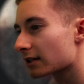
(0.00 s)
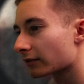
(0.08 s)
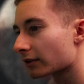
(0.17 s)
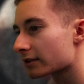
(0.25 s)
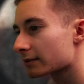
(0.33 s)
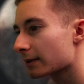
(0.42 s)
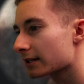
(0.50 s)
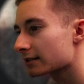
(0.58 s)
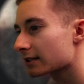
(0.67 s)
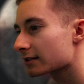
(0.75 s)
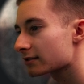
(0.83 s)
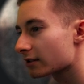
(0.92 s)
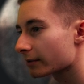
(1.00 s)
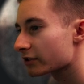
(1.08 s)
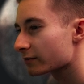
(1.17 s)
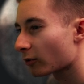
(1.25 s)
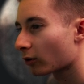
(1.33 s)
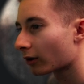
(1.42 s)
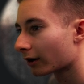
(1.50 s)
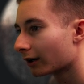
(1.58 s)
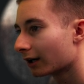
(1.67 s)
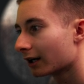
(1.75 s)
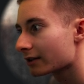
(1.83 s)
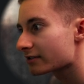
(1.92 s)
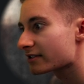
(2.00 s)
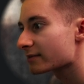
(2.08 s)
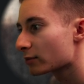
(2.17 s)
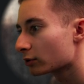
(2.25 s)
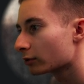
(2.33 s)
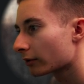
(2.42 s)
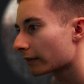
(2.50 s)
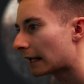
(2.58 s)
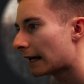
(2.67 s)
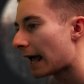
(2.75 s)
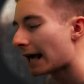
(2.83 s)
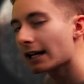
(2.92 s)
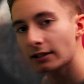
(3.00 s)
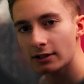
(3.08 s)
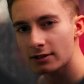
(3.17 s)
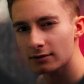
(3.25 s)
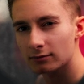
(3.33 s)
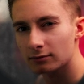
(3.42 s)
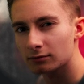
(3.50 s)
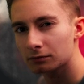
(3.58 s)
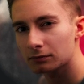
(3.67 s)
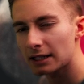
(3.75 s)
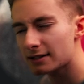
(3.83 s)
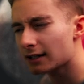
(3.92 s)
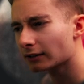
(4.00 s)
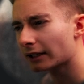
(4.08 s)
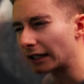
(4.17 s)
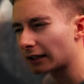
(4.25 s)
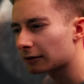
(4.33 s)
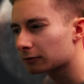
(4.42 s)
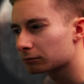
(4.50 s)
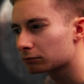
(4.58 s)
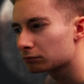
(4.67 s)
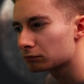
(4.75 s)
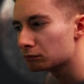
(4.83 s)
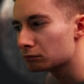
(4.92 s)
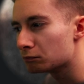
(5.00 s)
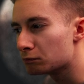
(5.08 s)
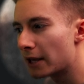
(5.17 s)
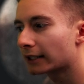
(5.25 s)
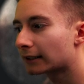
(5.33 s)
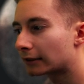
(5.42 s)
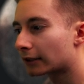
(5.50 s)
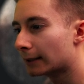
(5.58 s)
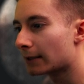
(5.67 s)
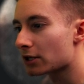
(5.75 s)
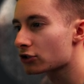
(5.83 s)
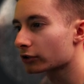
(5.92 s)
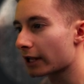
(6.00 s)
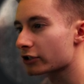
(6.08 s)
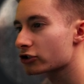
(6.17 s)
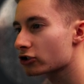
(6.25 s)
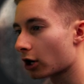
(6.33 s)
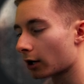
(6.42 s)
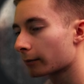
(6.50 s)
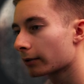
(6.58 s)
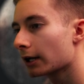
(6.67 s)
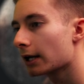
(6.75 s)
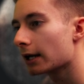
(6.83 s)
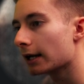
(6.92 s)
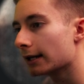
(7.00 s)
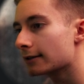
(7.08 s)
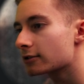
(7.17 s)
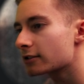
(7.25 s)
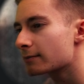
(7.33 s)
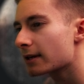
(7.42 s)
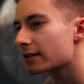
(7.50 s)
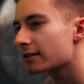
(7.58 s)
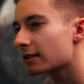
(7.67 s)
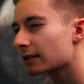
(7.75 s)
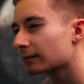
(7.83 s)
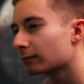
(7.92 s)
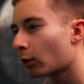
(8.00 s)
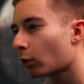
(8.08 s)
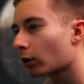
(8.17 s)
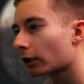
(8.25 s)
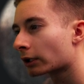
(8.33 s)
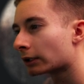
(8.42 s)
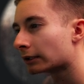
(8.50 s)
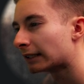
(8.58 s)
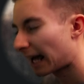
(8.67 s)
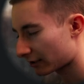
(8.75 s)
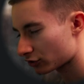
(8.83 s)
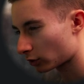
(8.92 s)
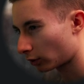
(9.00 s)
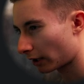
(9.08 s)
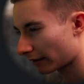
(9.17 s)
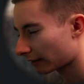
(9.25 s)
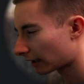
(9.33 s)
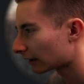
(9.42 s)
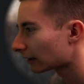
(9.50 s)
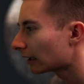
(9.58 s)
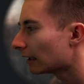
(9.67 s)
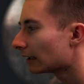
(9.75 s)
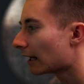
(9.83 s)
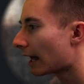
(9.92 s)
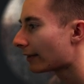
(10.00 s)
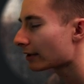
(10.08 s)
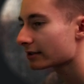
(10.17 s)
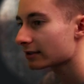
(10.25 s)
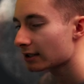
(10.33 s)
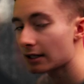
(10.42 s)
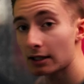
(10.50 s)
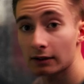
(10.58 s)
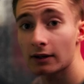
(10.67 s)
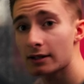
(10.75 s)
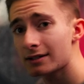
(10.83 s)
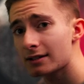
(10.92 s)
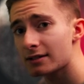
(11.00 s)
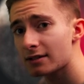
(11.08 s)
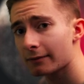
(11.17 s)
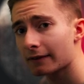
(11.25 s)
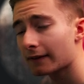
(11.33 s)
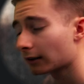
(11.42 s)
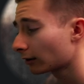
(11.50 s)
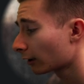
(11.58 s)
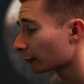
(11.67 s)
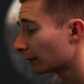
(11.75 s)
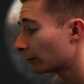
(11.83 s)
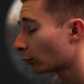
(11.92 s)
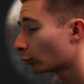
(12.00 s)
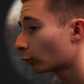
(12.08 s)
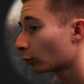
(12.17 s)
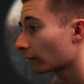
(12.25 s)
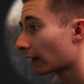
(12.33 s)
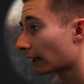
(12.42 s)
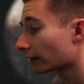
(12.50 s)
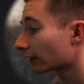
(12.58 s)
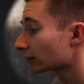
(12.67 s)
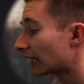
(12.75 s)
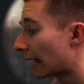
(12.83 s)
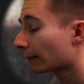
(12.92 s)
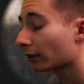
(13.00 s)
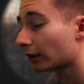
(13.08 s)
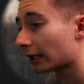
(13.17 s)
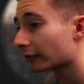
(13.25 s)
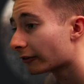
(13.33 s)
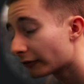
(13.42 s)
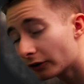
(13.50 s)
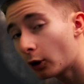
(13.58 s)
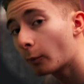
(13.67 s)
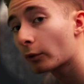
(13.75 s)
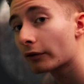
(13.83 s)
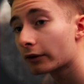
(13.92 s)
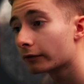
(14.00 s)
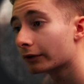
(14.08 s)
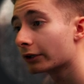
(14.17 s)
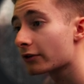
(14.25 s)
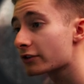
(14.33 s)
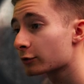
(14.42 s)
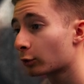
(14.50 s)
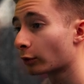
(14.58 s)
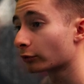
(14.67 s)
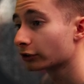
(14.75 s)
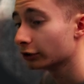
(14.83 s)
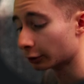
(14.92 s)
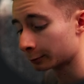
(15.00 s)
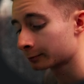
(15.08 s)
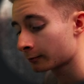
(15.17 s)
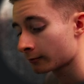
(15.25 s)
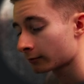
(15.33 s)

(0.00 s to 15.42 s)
difference it makes things so much more smooth and it doesn't it's not like making your image less sharp it just makes it more natural i think and this this is something that a lot of people that like to emulate film with their videos will do